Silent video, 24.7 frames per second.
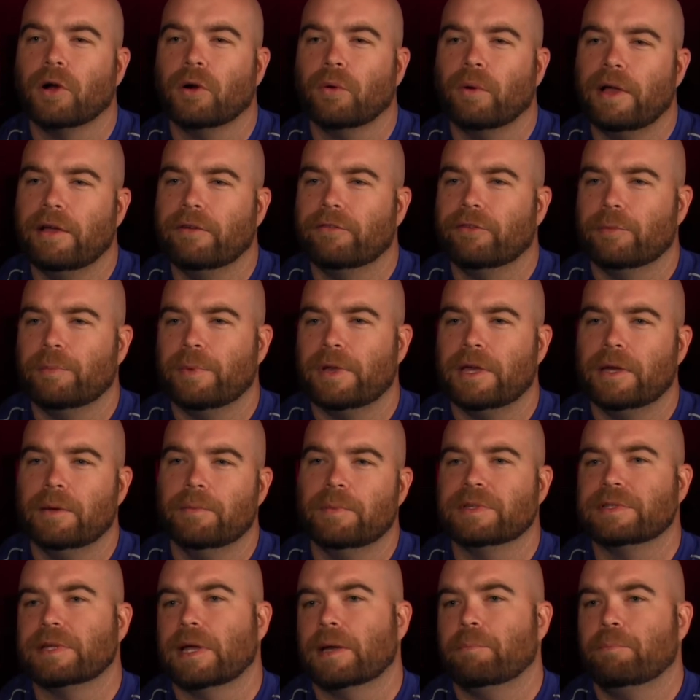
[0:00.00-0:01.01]
away from
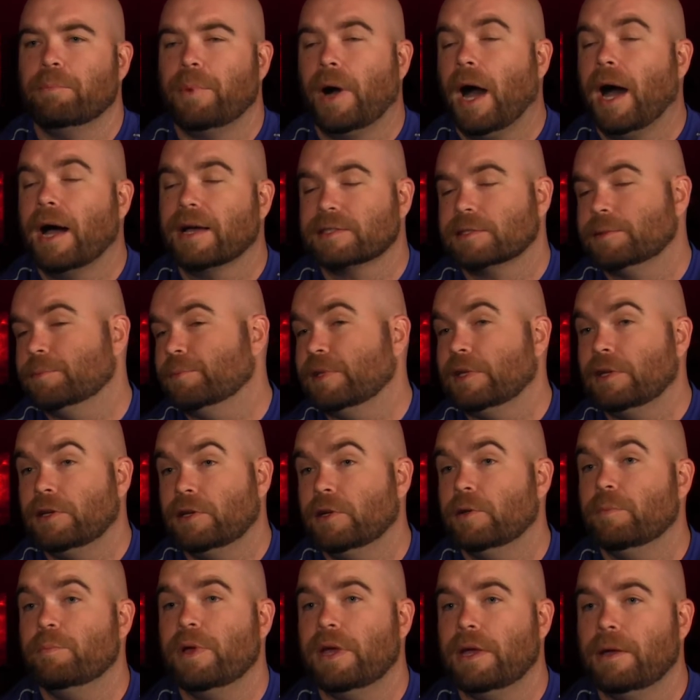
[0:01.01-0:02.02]
him as I possibly
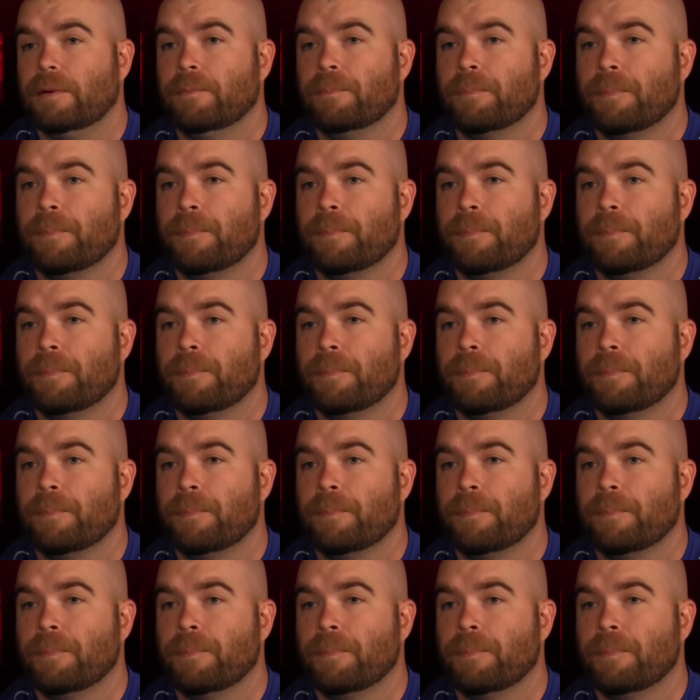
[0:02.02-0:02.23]
could be.